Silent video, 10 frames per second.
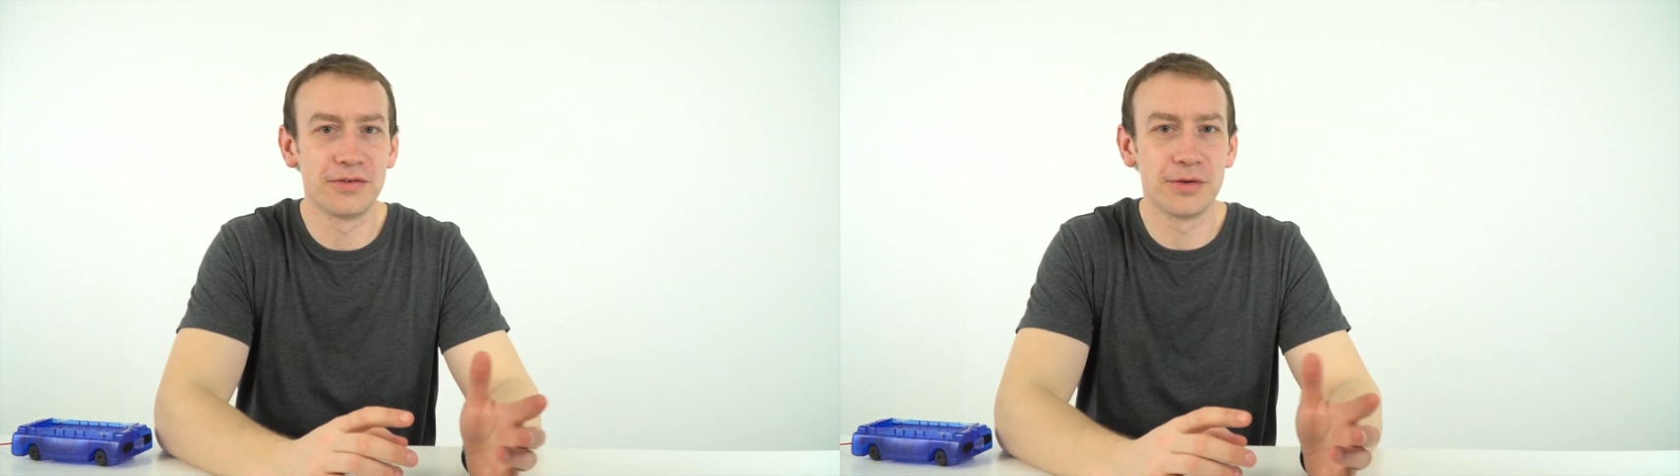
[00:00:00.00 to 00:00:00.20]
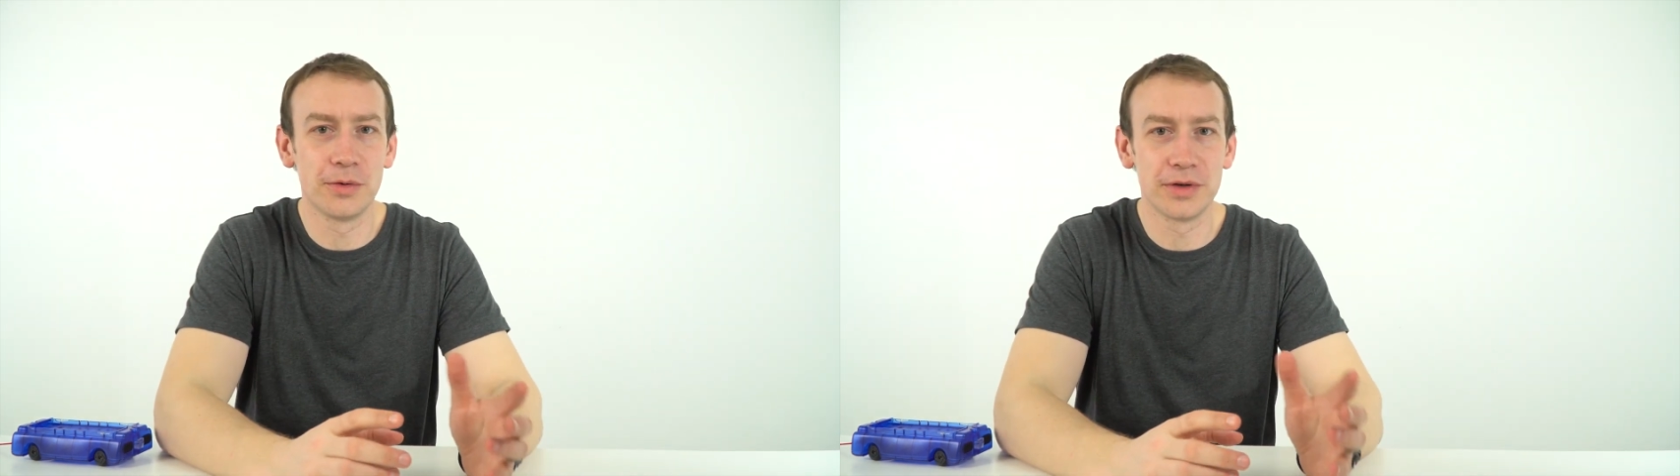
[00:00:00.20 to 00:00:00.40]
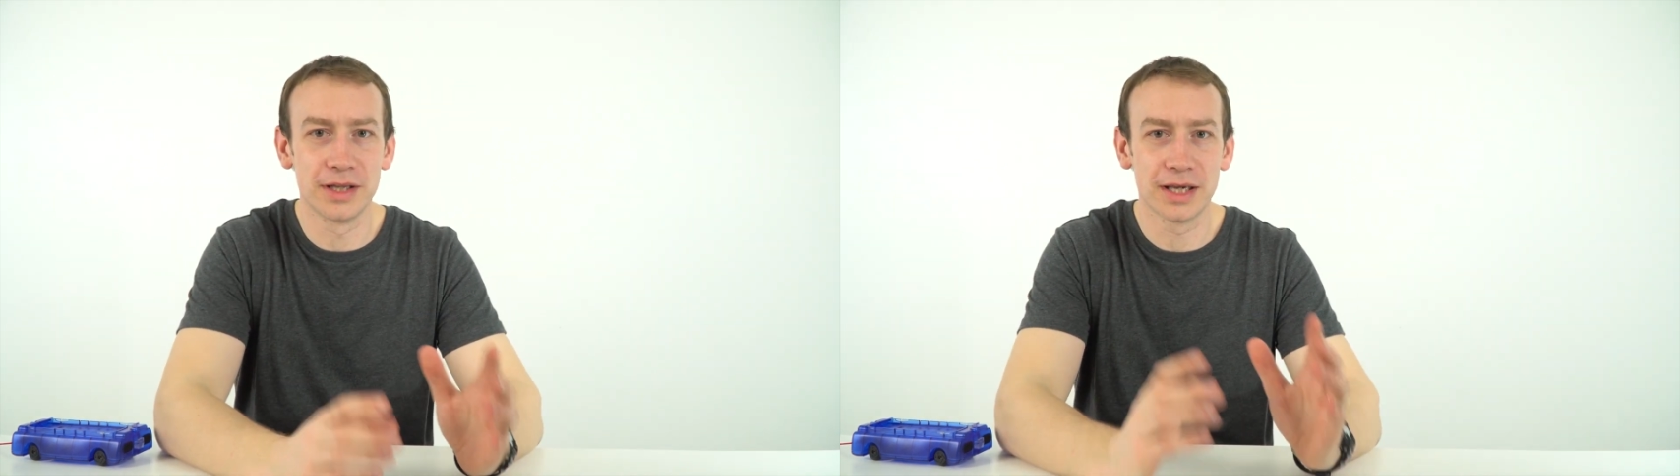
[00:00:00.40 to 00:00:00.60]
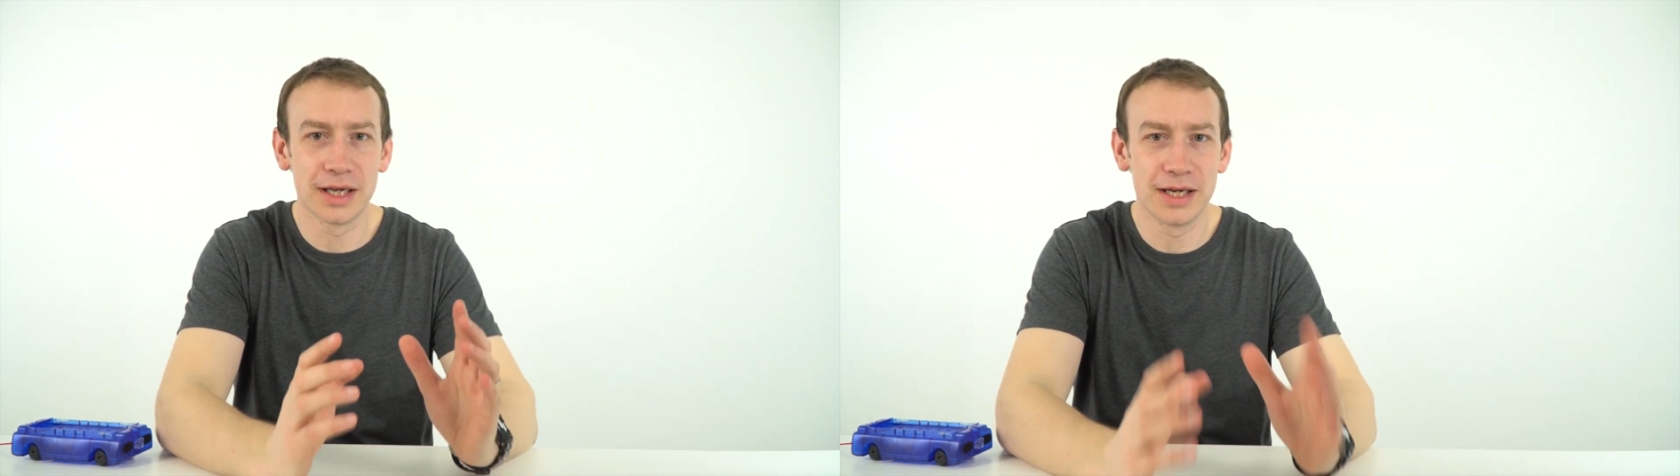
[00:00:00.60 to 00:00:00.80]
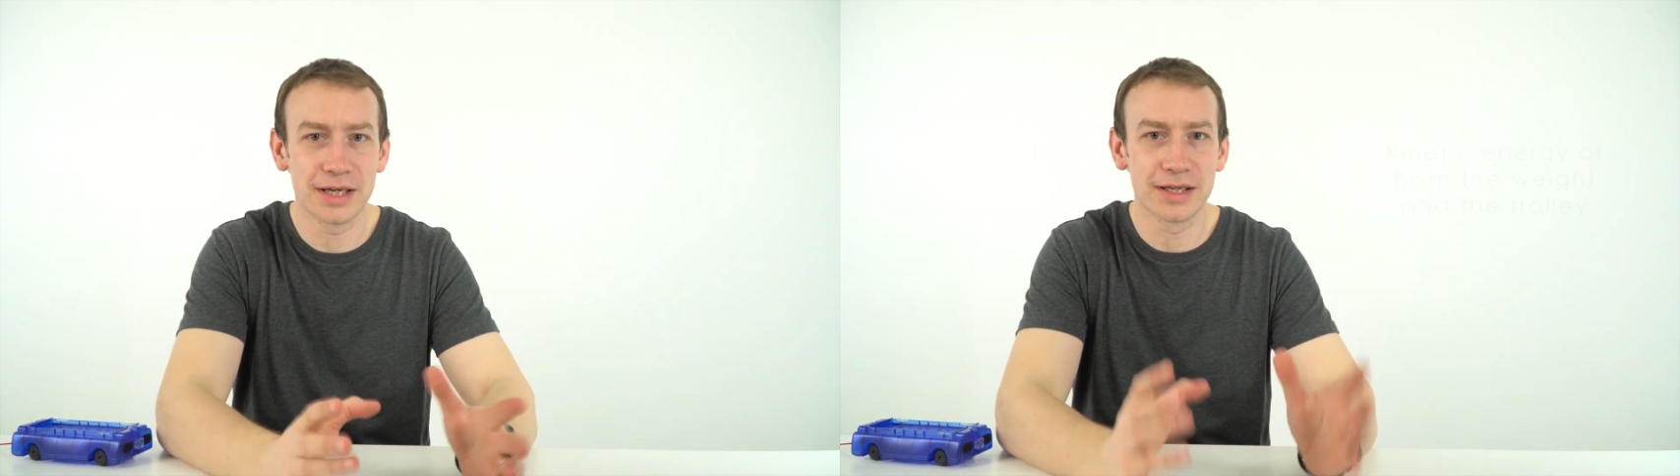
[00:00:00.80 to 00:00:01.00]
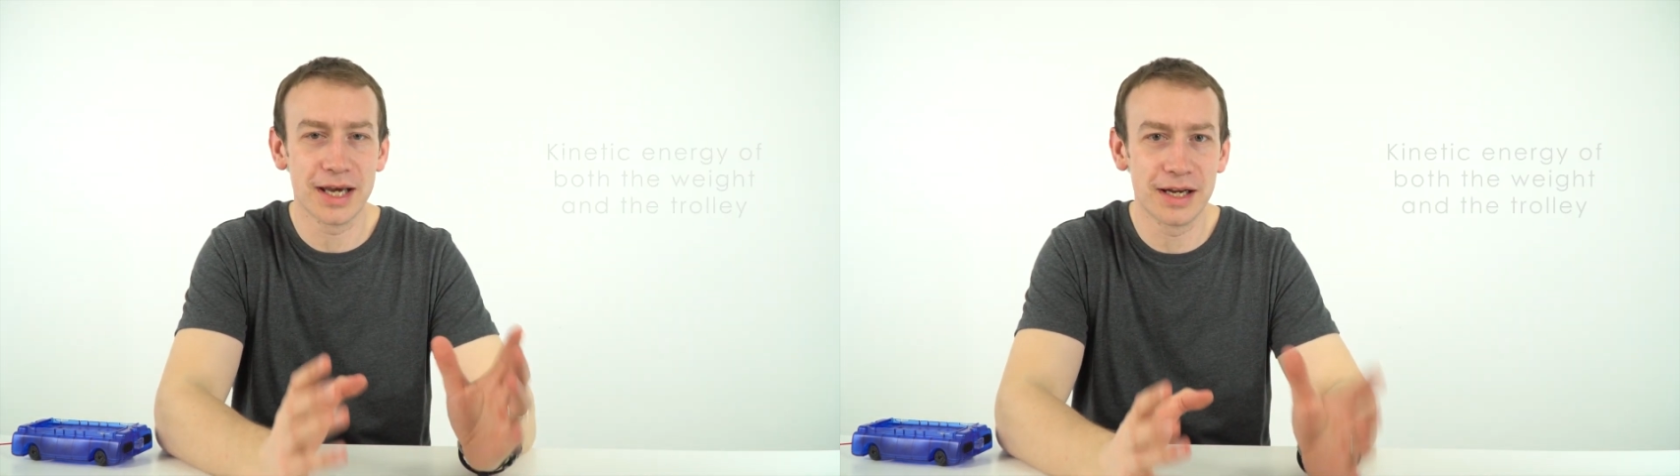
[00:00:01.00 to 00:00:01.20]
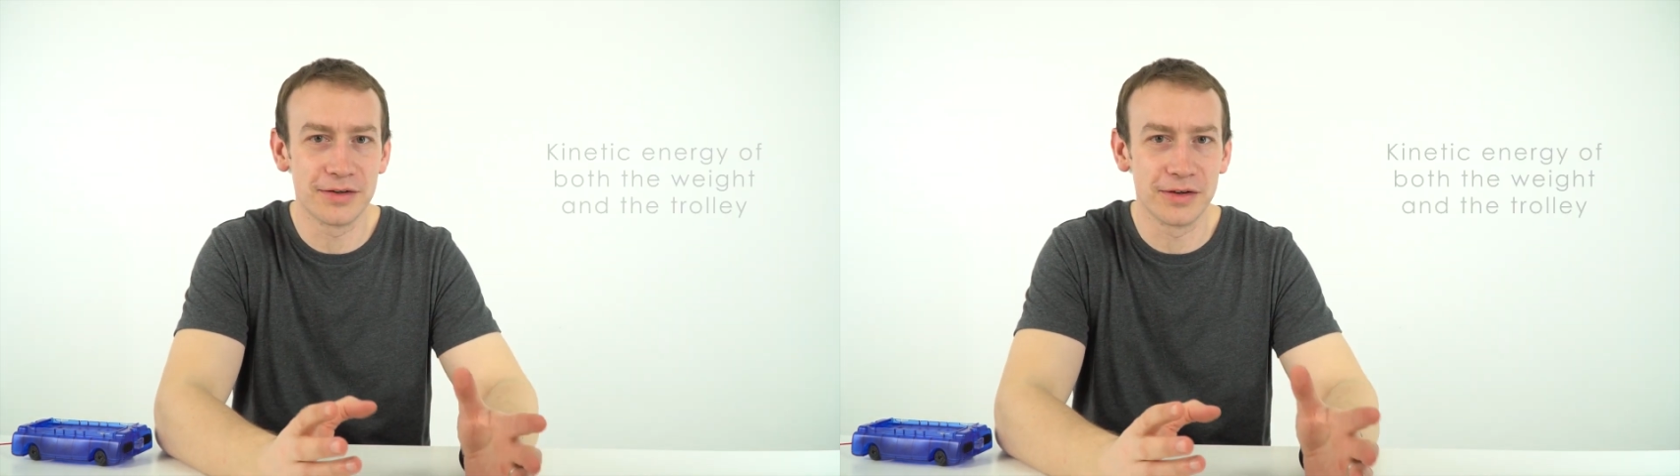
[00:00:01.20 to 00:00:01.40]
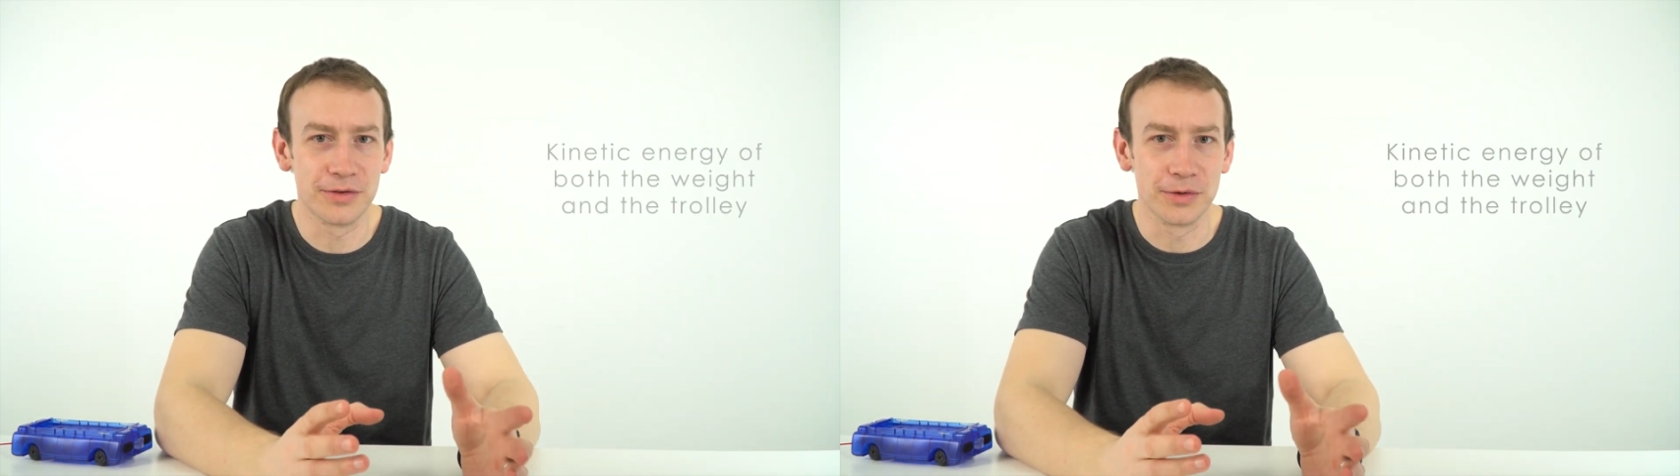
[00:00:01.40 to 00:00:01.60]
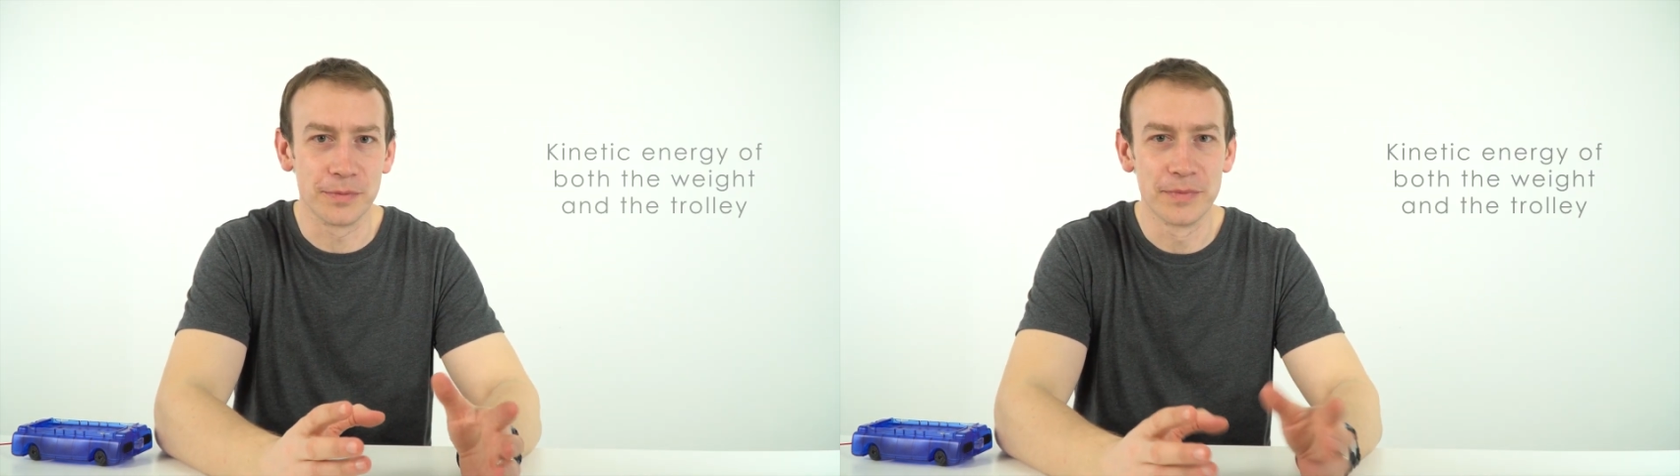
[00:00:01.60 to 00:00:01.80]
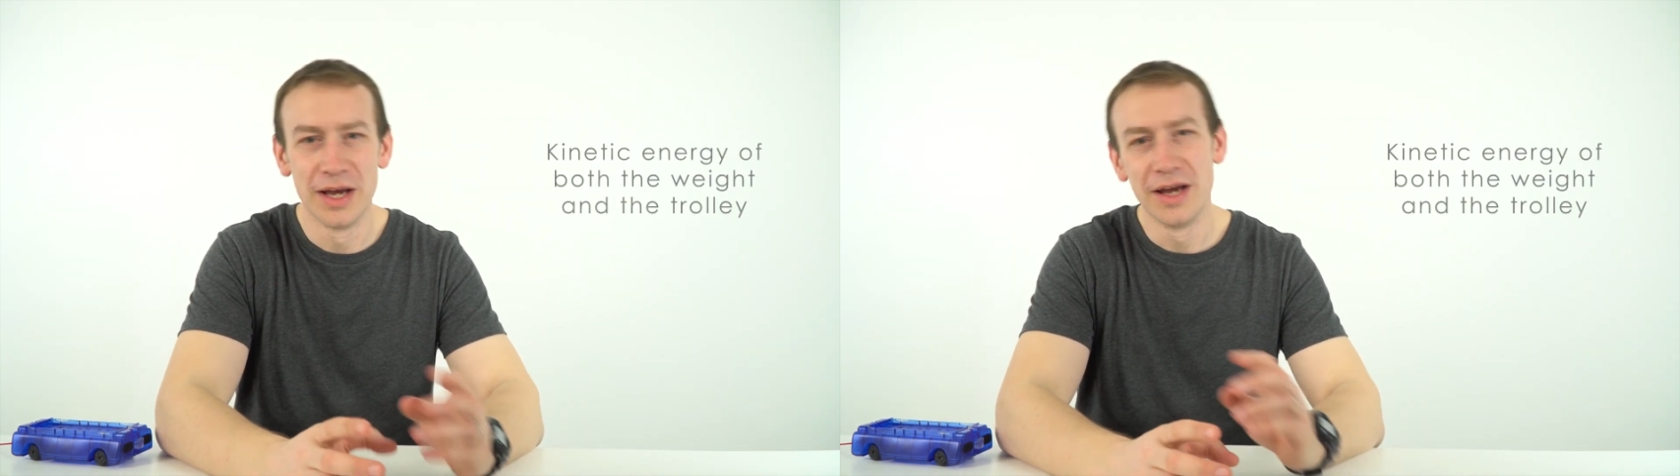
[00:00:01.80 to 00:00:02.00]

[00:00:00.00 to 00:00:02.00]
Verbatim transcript: stored in the kinetic energy store.